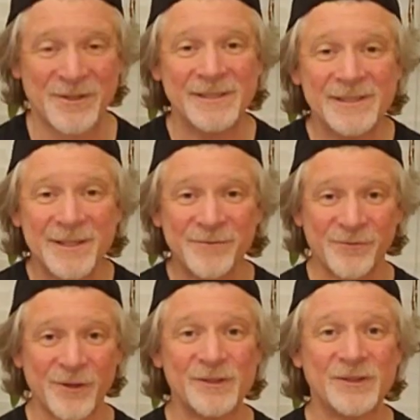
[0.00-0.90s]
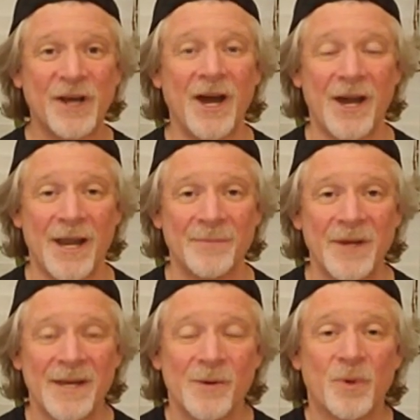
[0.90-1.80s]
this is the first time
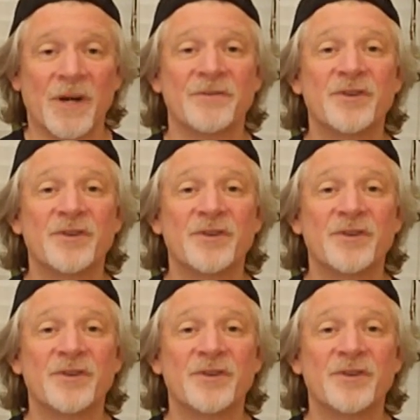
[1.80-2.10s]
where I